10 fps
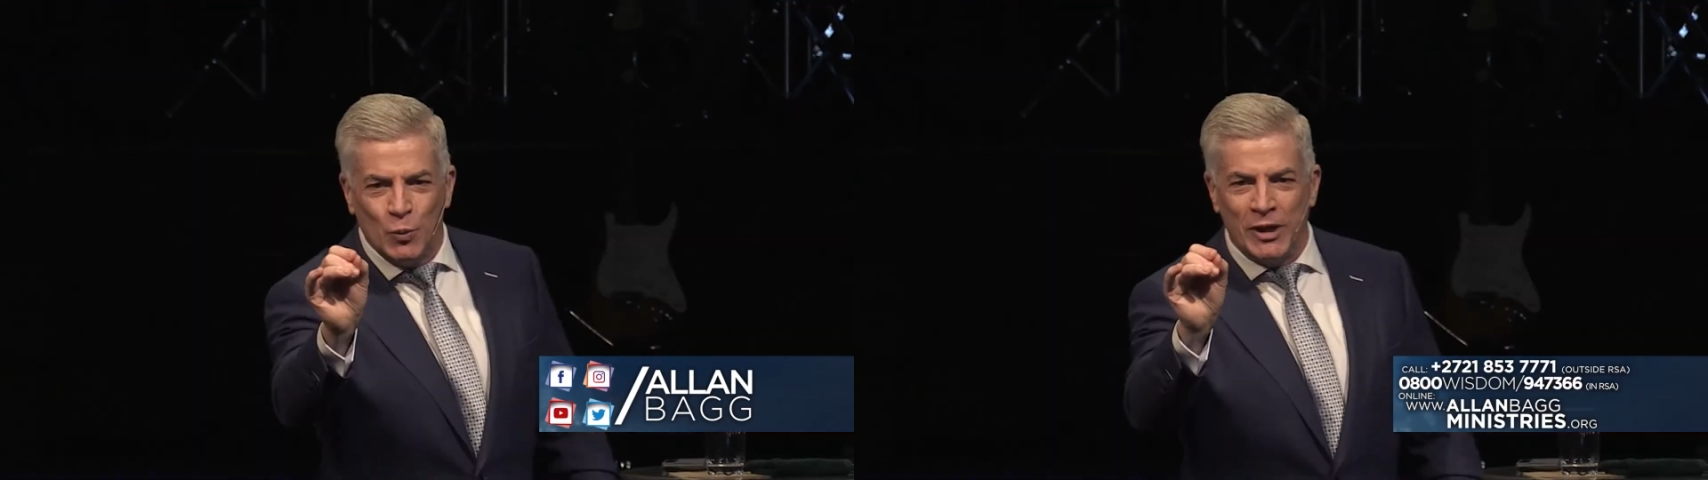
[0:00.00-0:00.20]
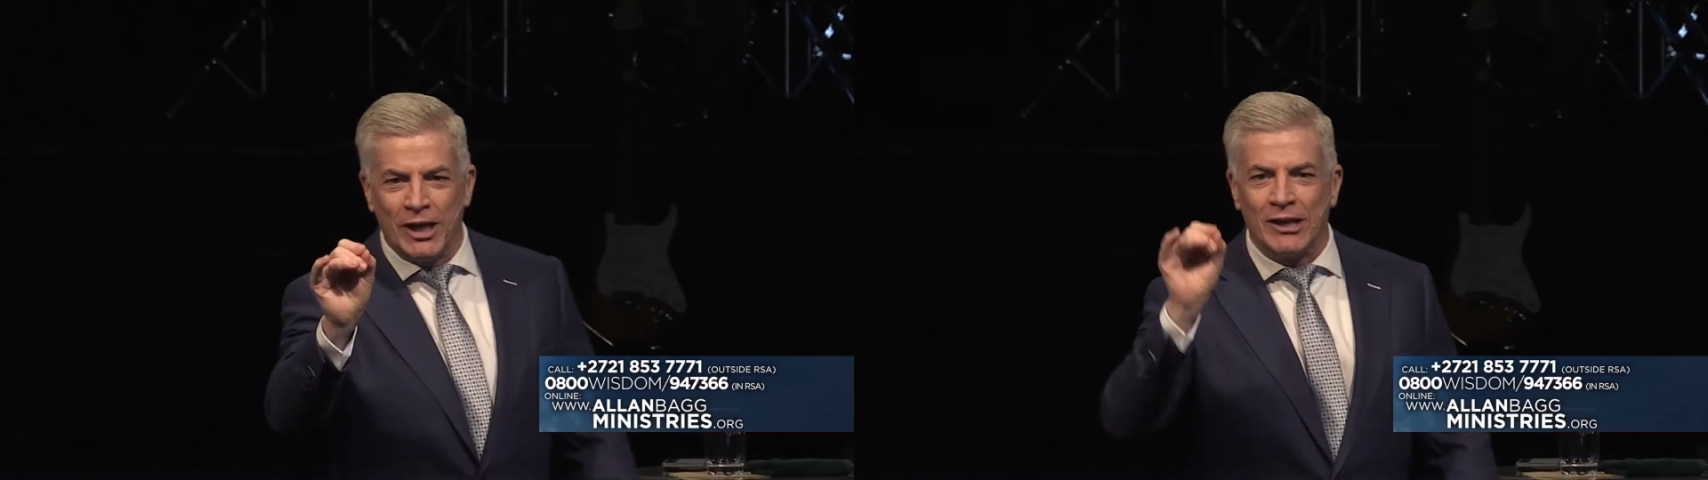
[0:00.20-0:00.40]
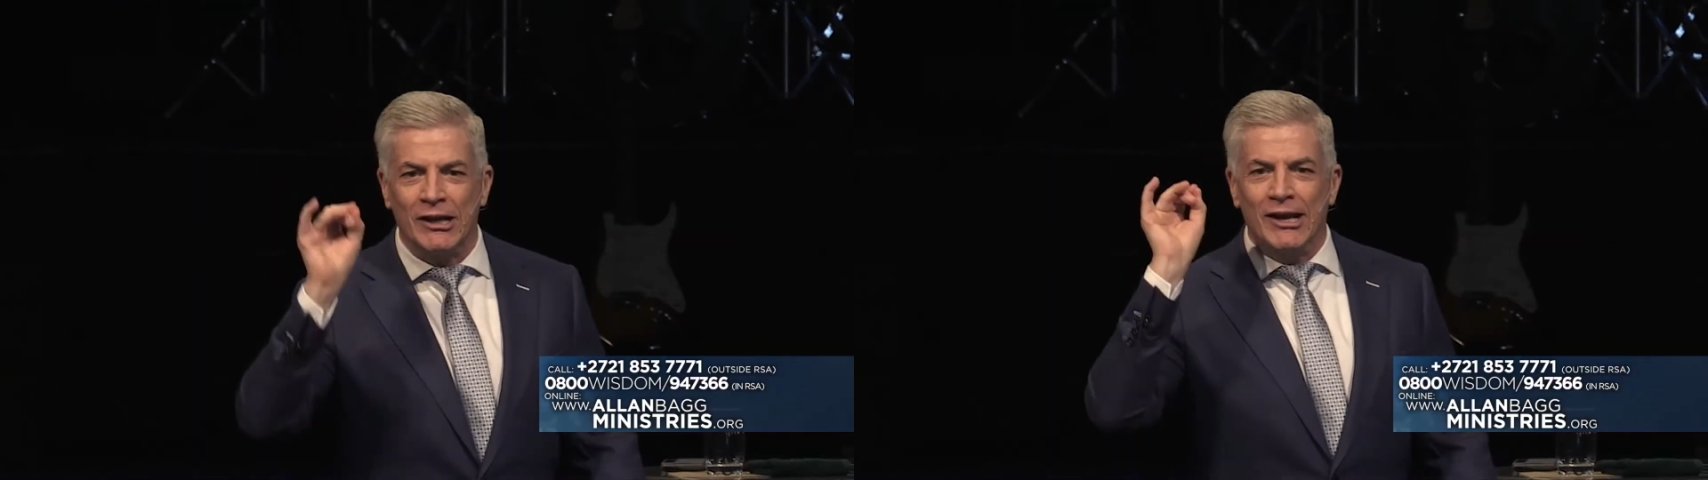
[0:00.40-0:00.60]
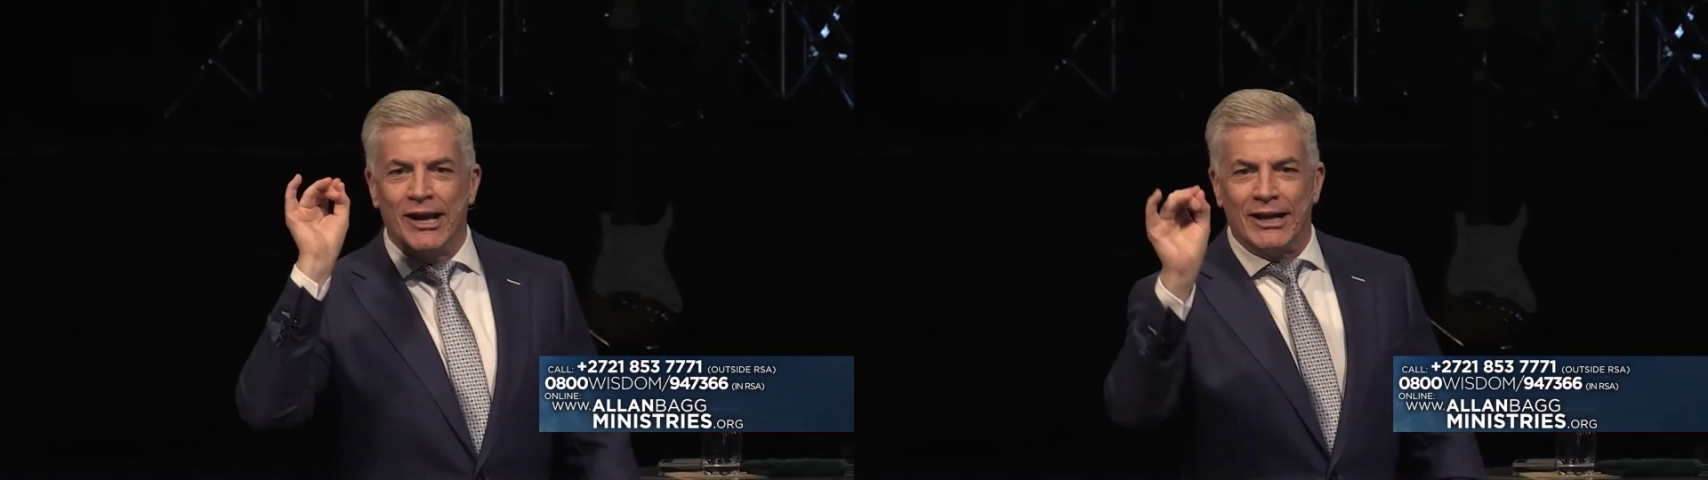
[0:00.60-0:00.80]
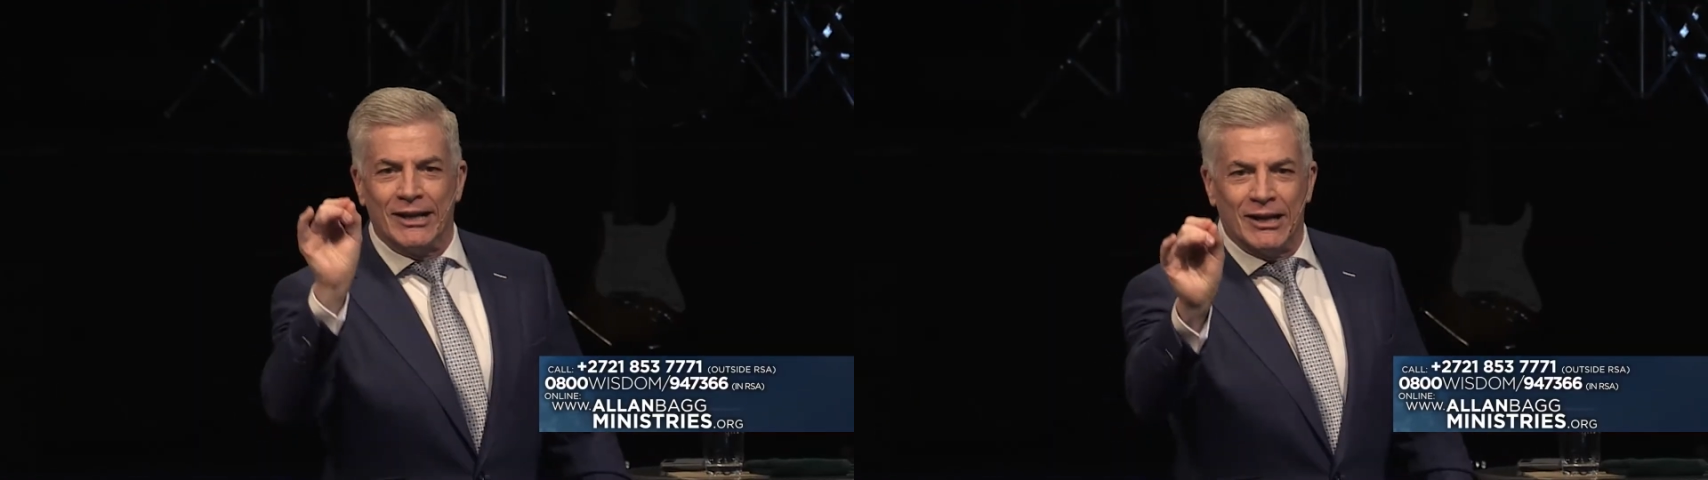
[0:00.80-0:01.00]
me, and,
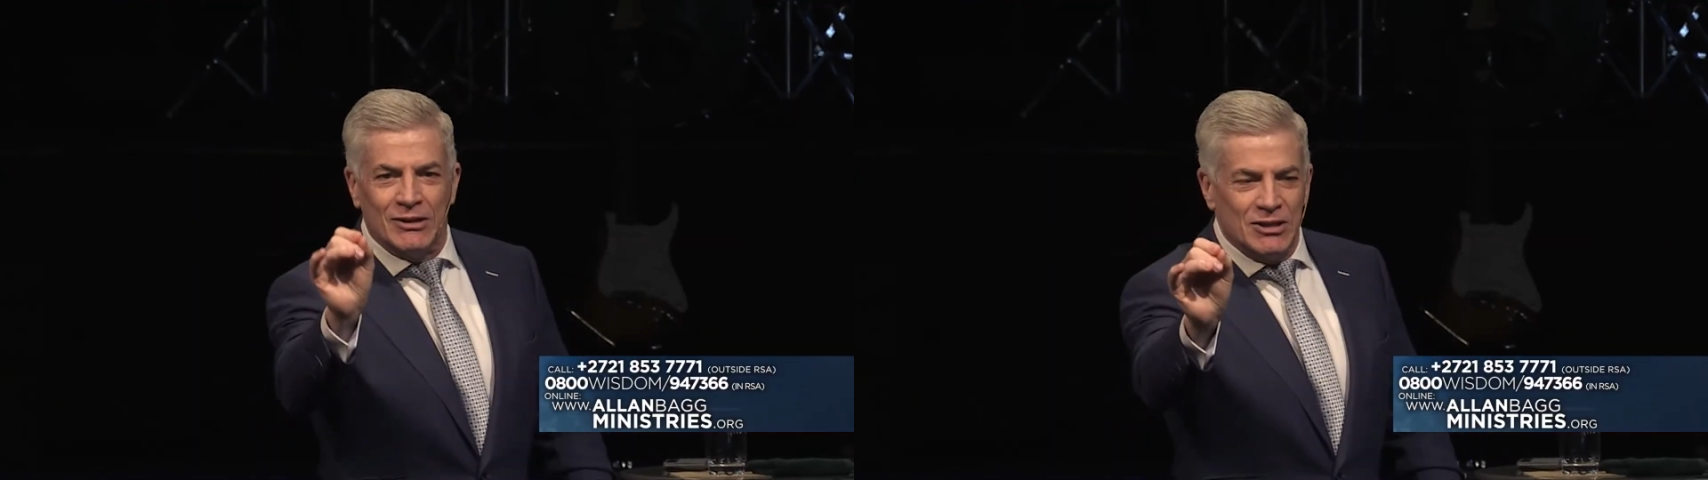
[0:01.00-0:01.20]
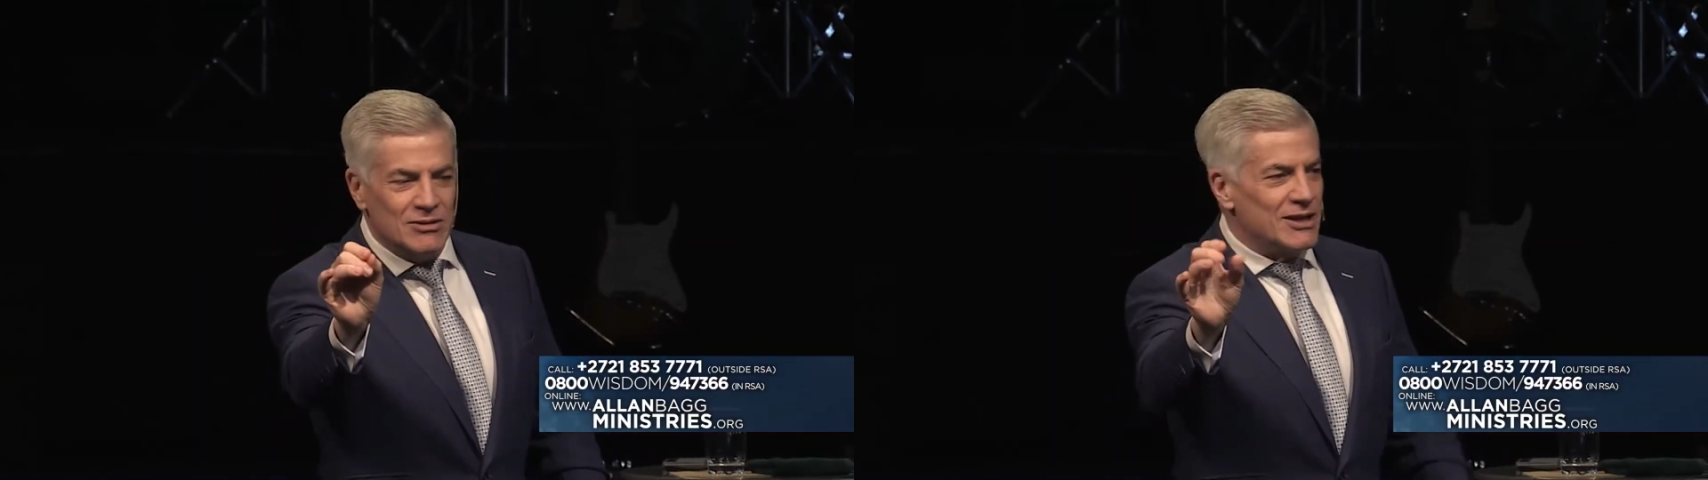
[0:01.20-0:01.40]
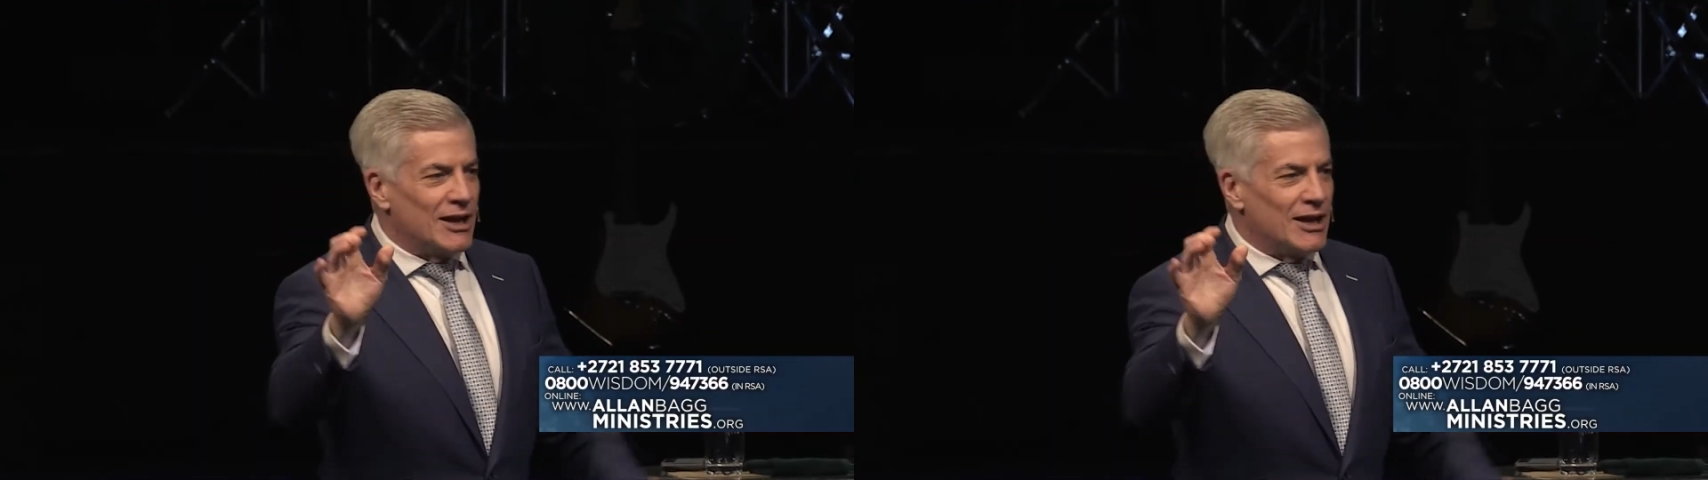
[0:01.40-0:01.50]
and, and,